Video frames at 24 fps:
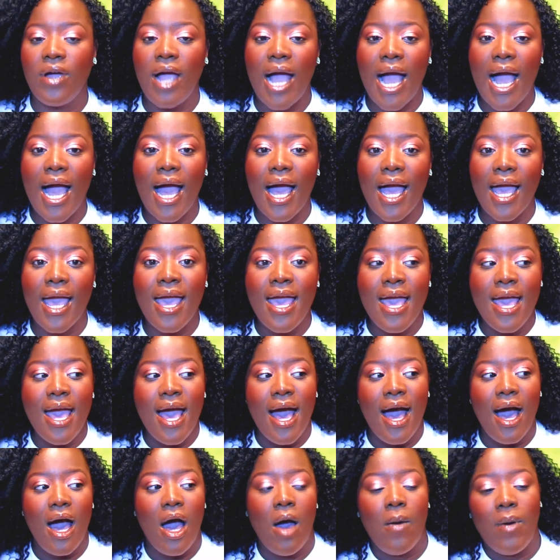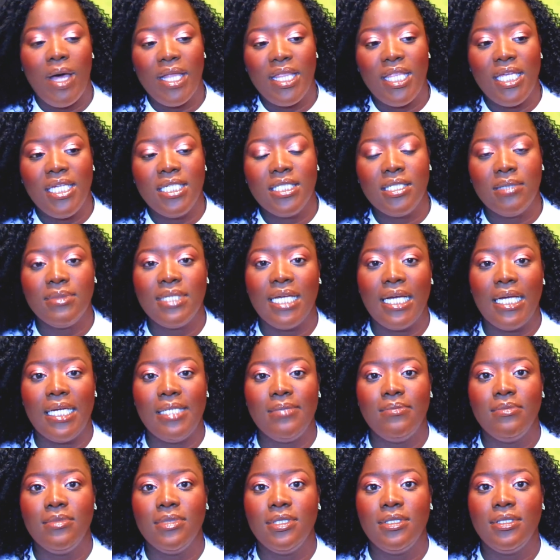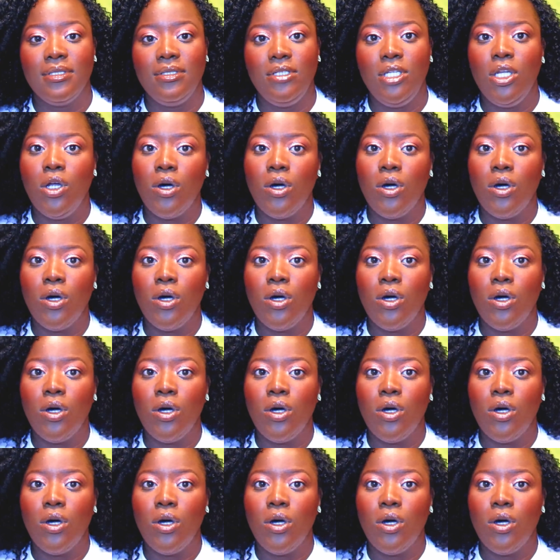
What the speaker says: eye. I think sometimes,